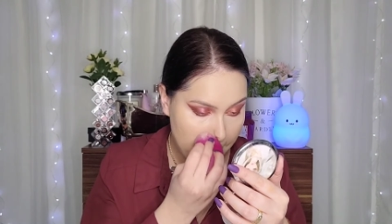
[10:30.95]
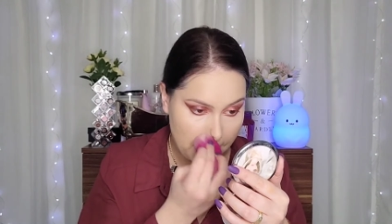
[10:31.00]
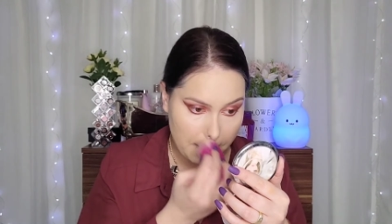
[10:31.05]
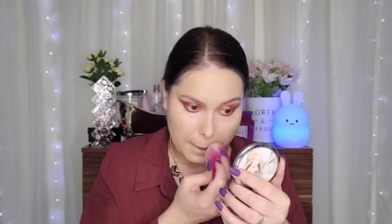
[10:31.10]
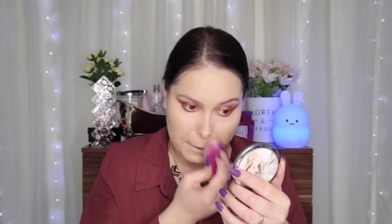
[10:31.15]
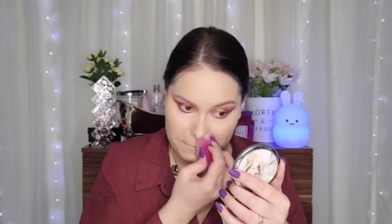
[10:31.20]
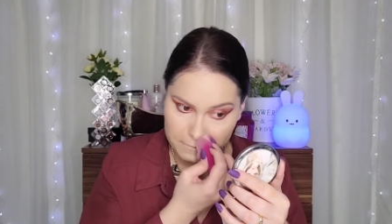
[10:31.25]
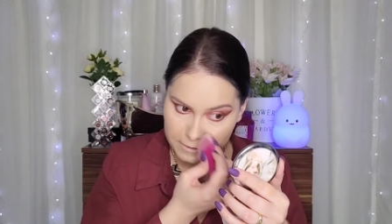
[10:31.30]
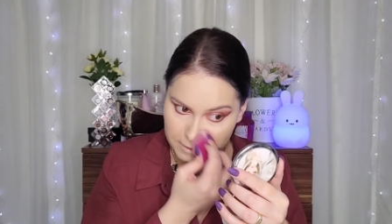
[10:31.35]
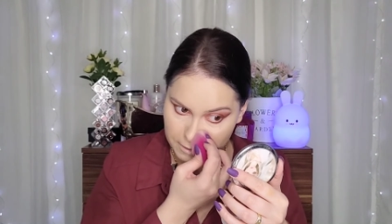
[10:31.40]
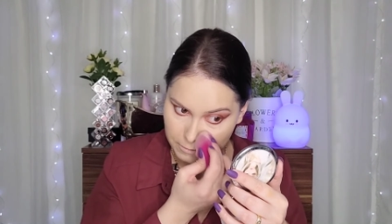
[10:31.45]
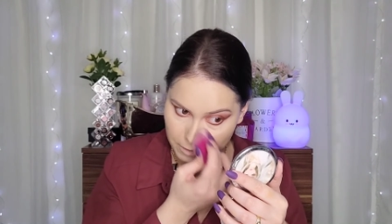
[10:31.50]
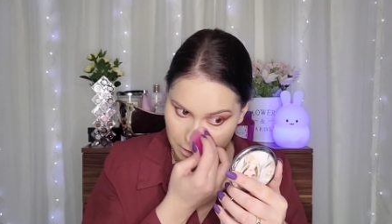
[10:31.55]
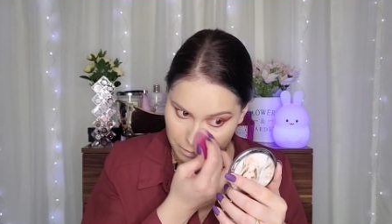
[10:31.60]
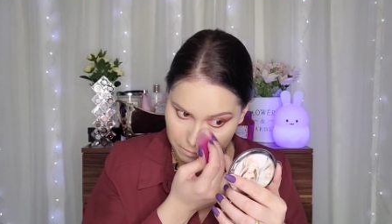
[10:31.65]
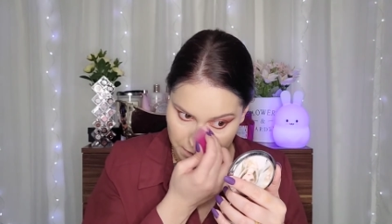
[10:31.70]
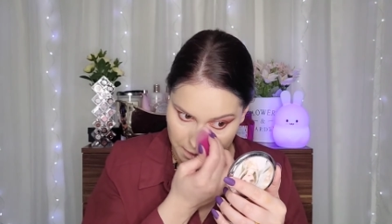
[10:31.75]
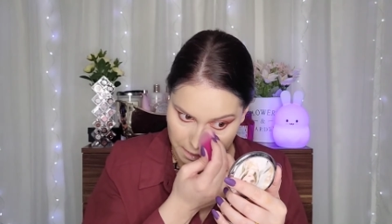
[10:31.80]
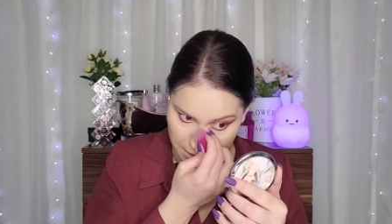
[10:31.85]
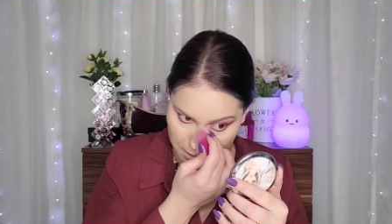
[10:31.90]
Even around
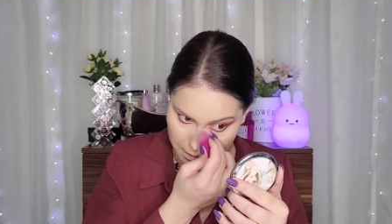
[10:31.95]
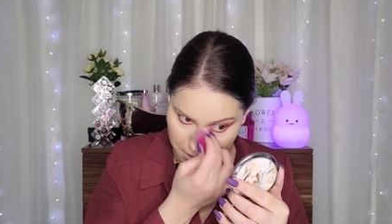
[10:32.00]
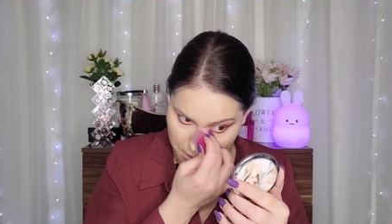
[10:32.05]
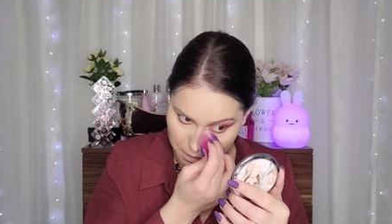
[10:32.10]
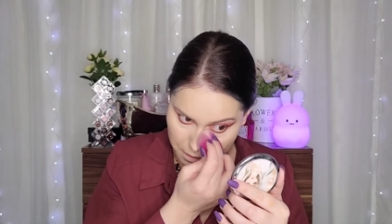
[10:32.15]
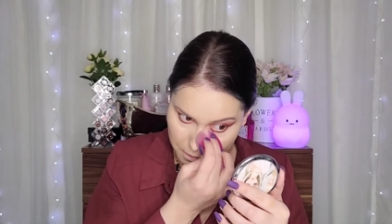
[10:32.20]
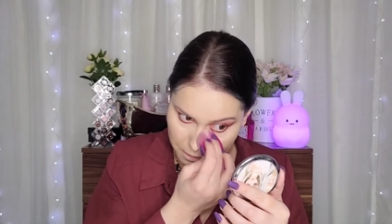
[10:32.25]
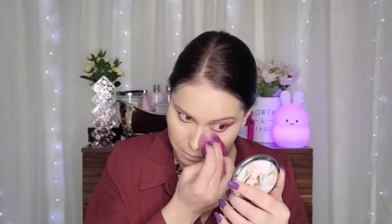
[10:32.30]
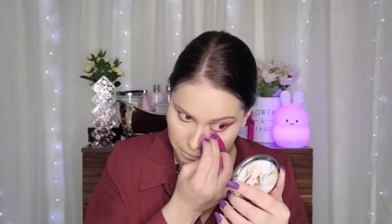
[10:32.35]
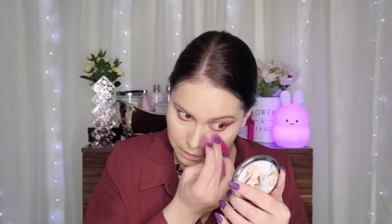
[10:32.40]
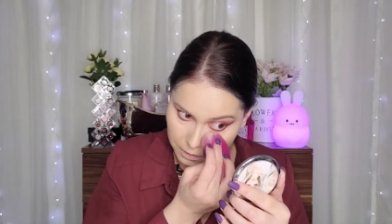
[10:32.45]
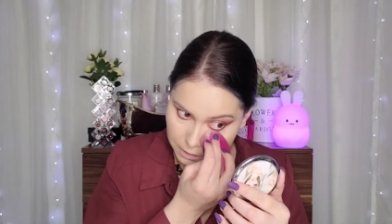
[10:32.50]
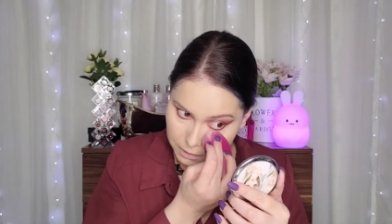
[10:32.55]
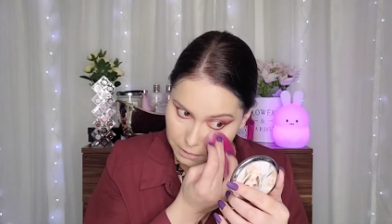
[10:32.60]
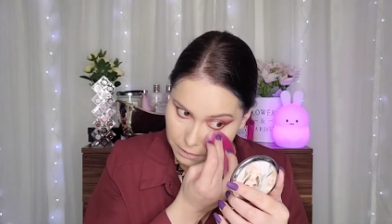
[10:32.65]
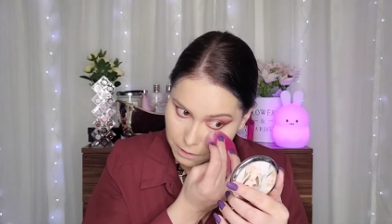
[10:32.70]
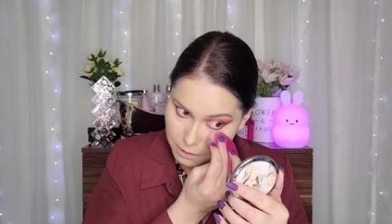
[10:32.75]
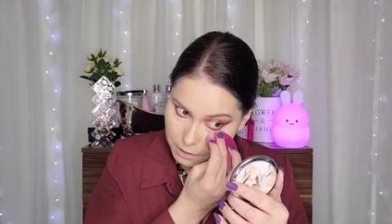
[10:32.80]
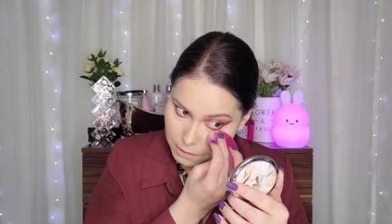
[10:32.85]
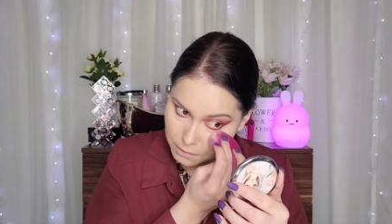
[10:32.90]
my nose,
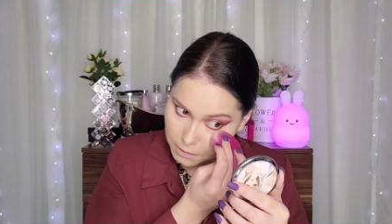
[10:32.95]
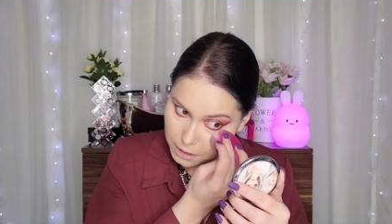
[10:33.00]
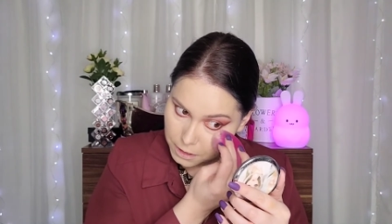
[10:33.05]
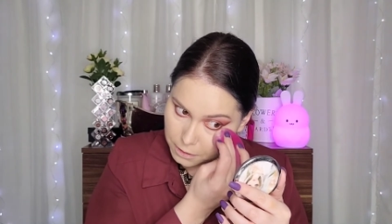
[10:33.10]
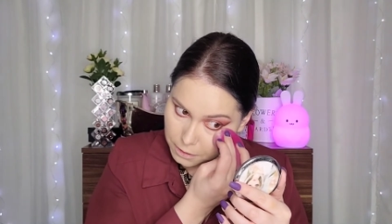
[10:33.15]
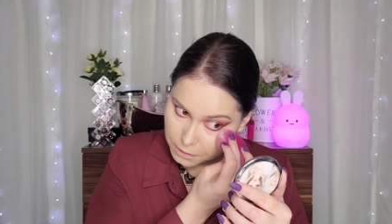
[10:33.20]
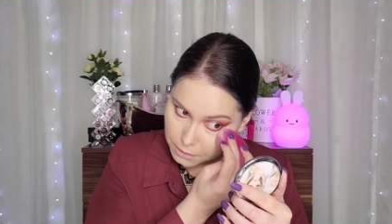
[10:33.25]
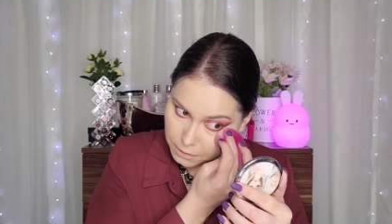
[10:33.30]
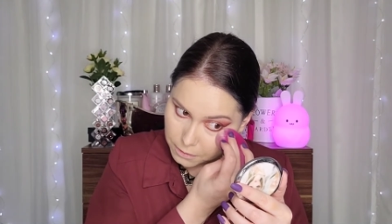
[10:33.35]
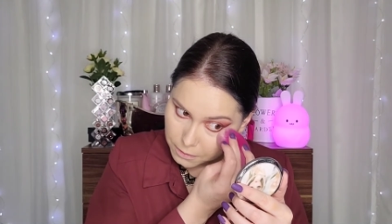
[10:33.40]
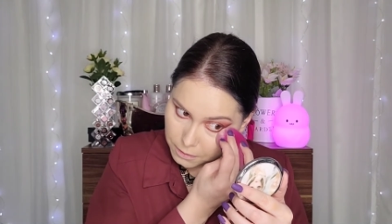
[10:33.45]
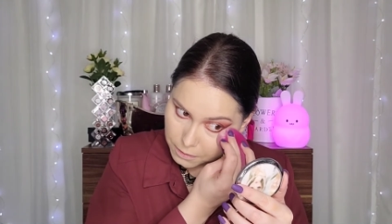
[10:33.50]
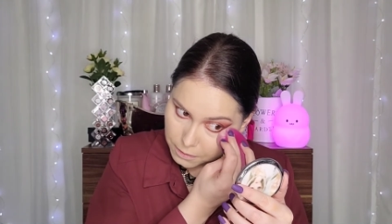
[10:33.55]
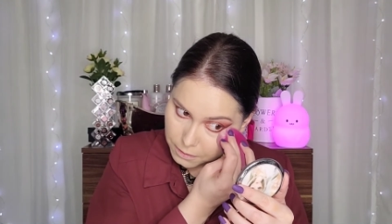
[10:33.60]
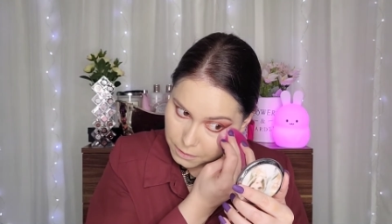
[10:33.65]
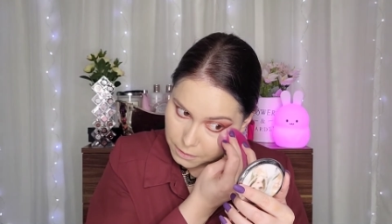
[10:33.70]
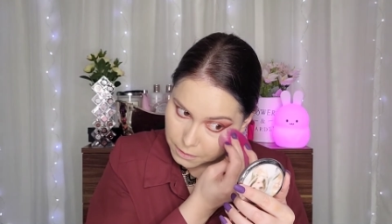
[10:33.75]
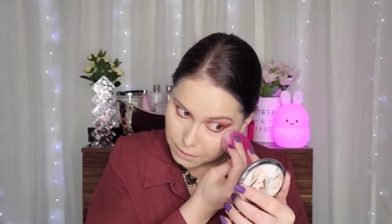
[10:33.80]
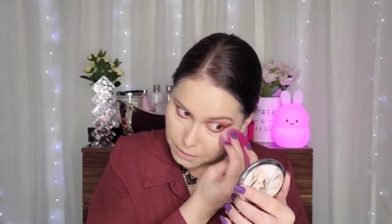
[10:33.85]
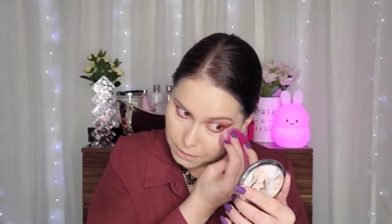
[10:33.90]
no issues.
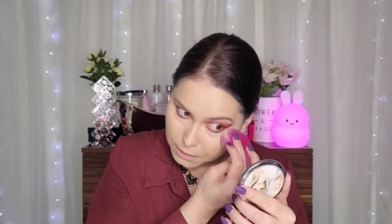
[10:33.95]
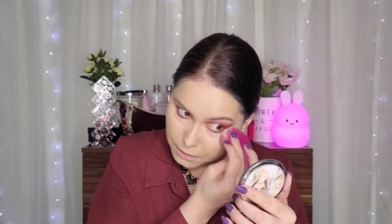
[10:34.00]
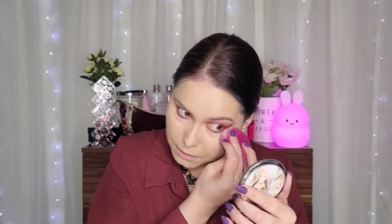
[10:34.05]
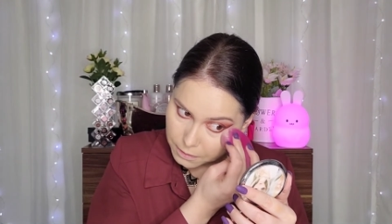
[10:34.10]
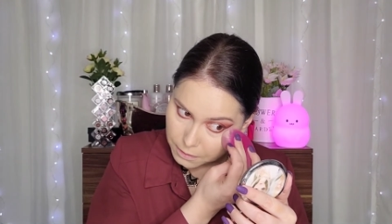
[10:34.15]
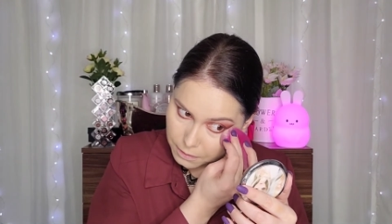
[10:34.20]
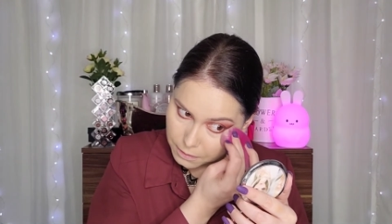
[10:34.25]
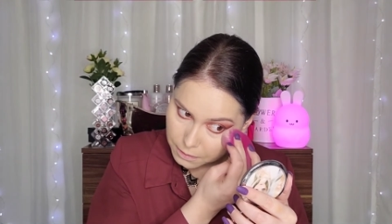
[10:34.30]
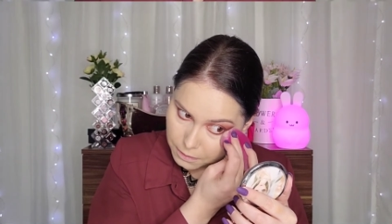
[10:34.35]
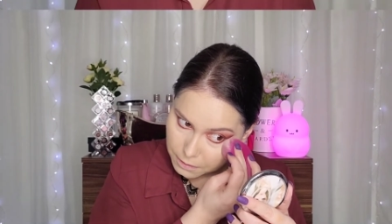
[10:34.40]
Next